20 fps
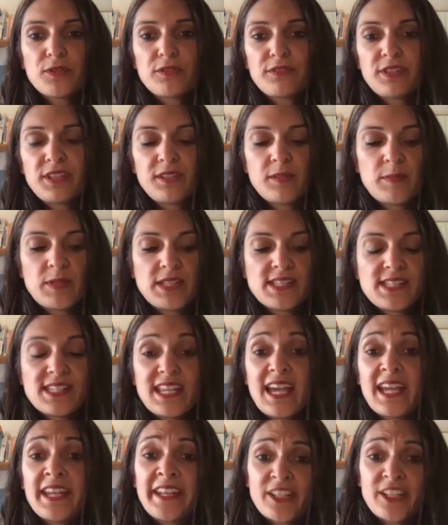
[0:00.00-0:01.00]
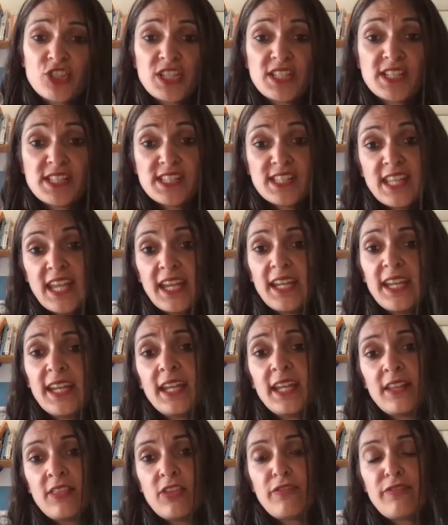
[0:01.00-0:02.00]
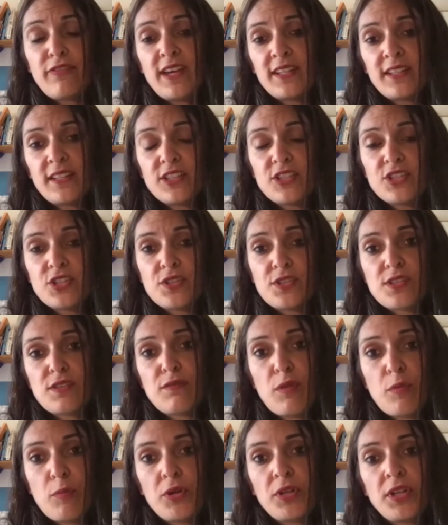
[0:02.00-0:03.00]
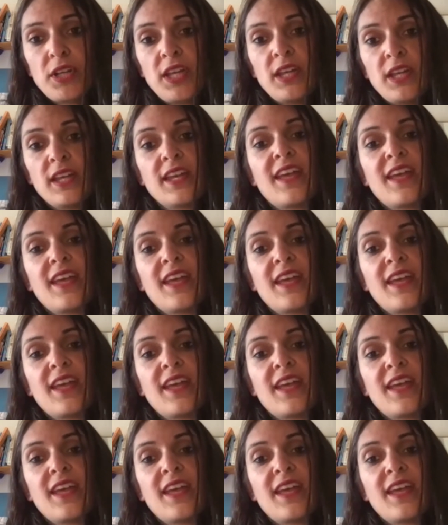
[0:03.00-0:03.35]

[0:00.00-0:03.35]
vitamins can actually stay in the fat tissues of the body,